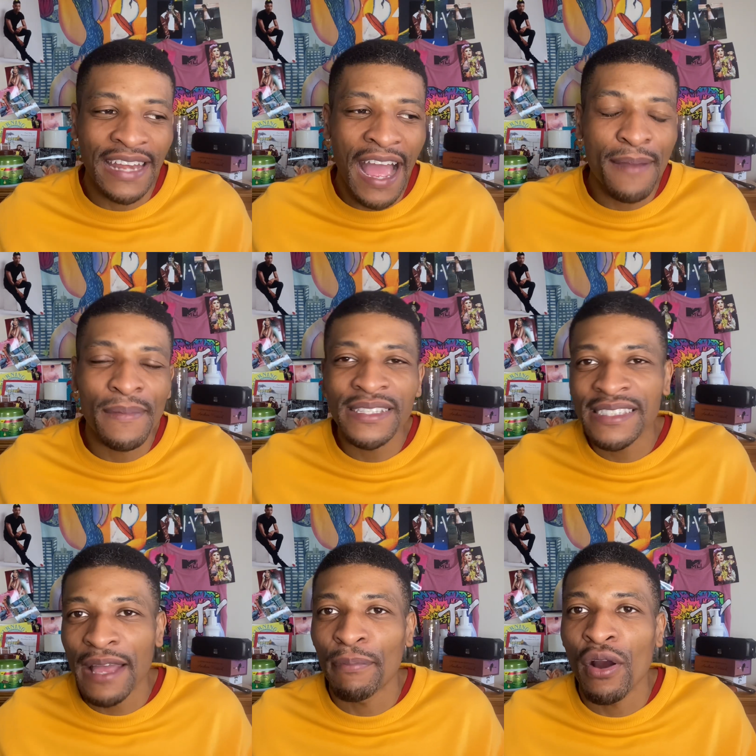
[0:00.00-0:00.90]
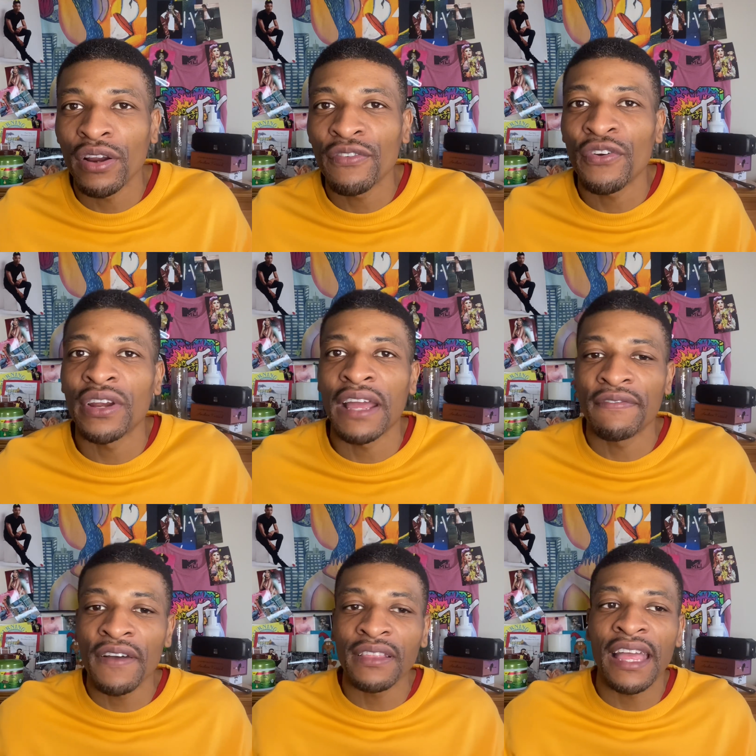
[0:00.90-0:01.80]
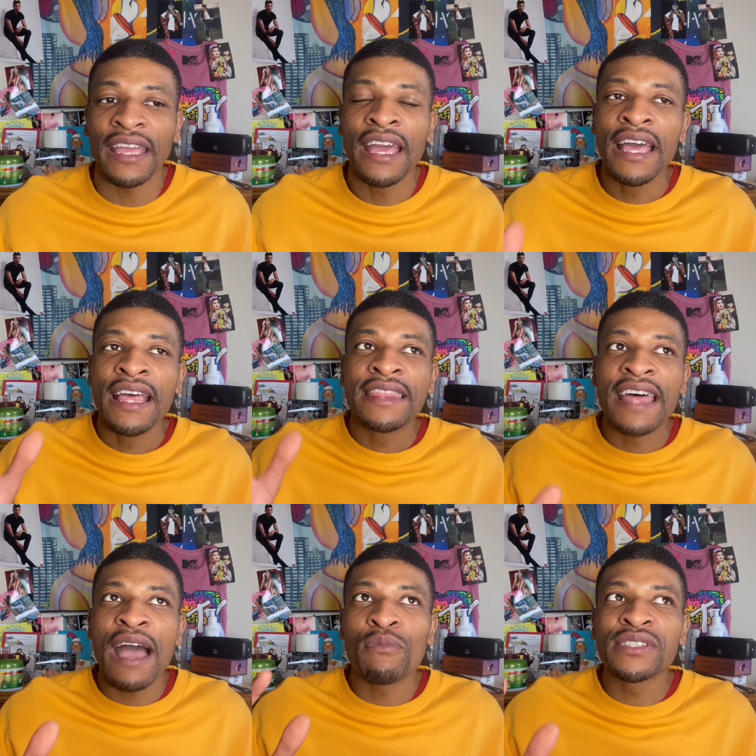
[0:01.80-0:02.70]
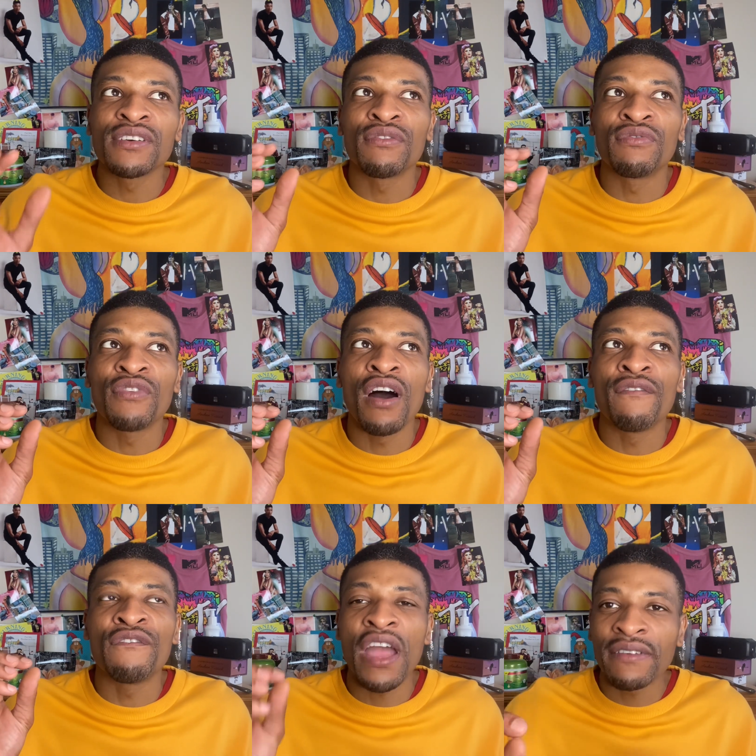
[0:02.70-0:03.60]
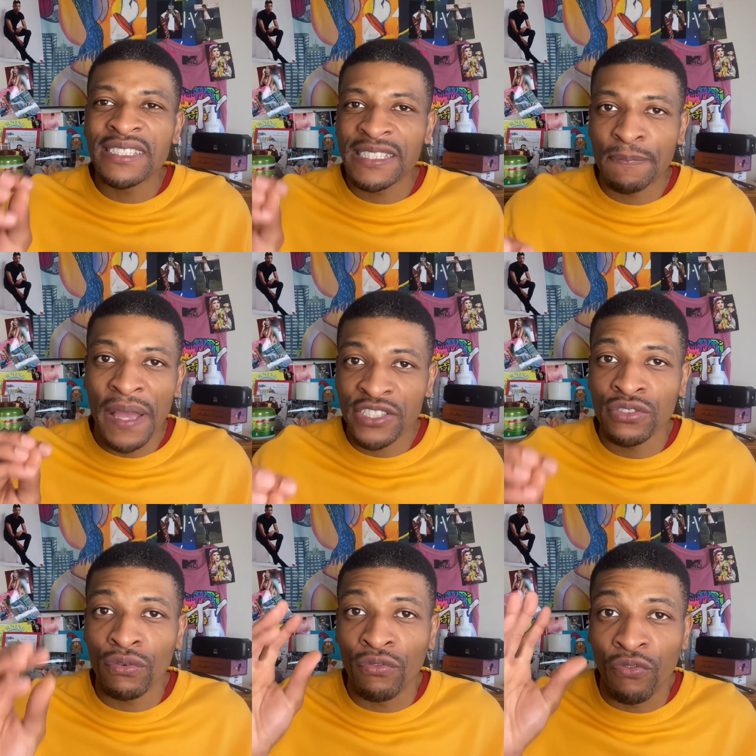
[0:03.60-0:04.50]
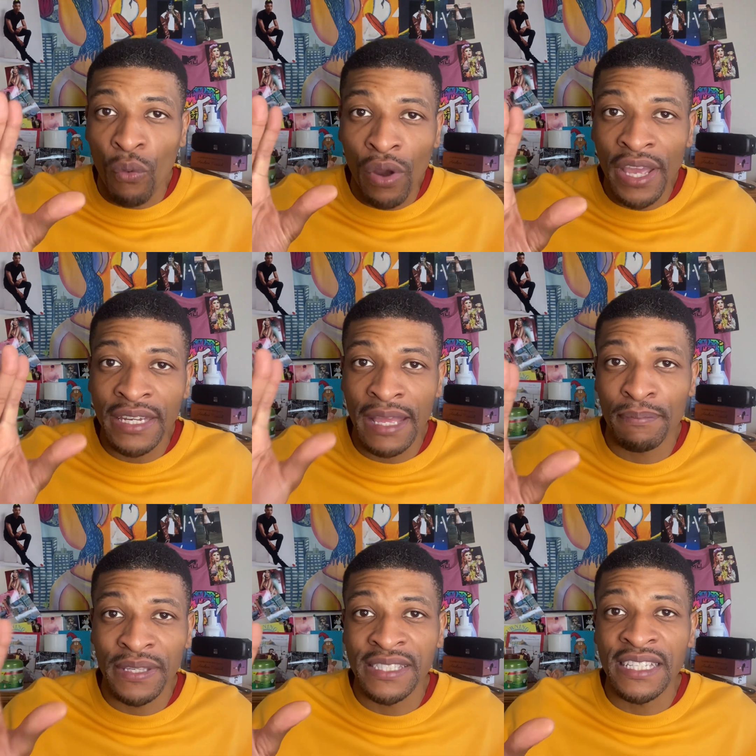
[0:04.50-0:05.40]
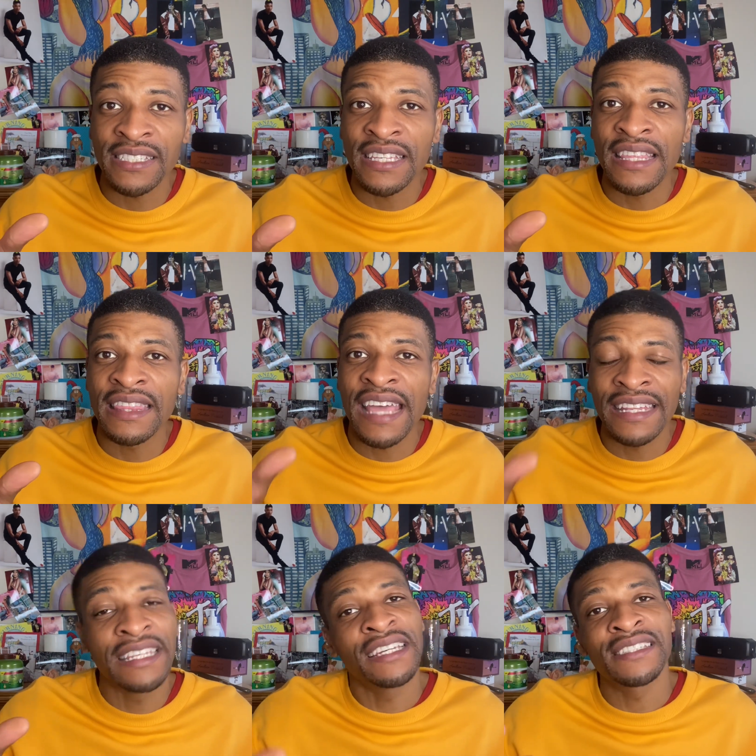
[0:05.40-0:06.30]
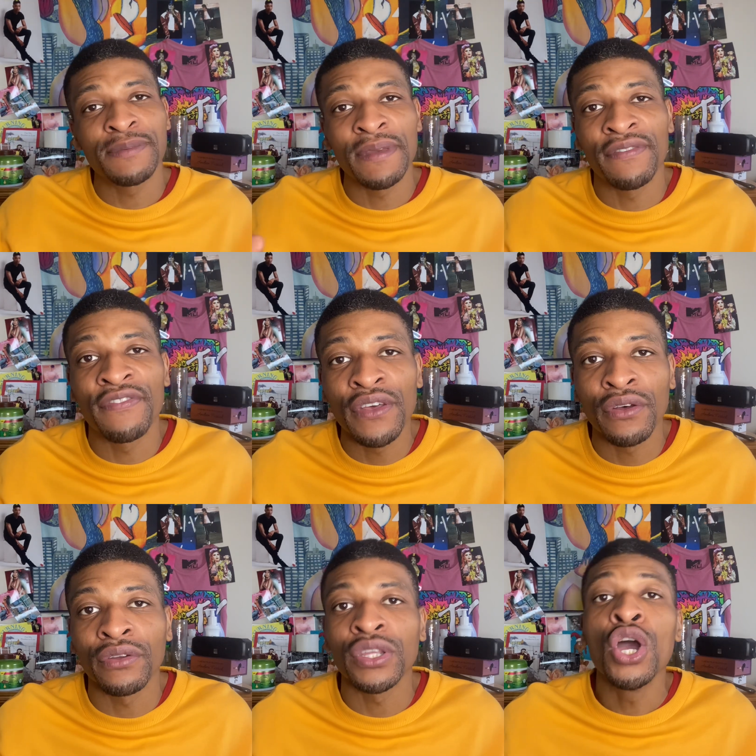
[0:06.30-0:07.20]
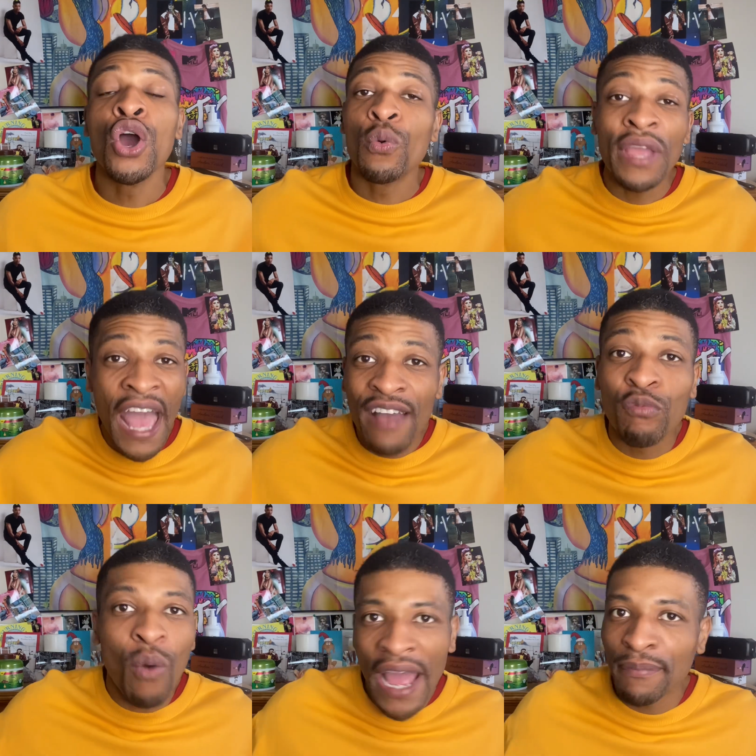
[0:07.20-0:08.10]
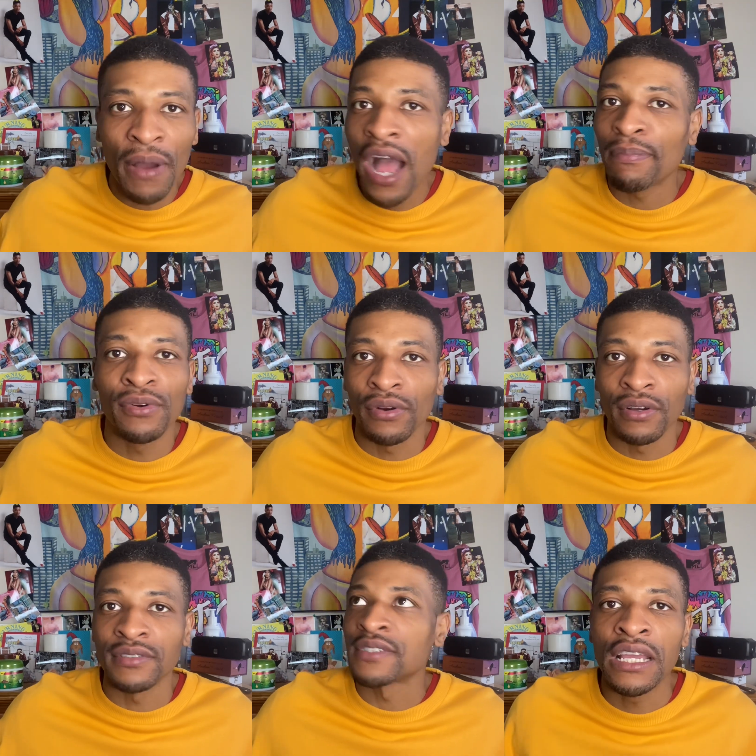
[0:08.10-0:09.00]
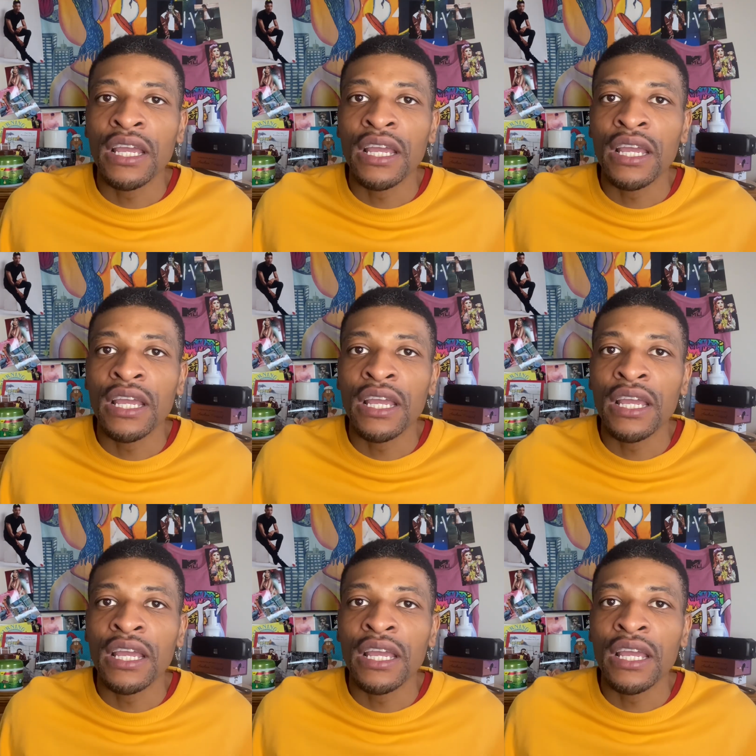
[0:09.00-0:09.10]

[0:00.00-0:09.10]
I miss that part of her, and I felt like that was a very special void and position that needed to be filled. We have white pop girls.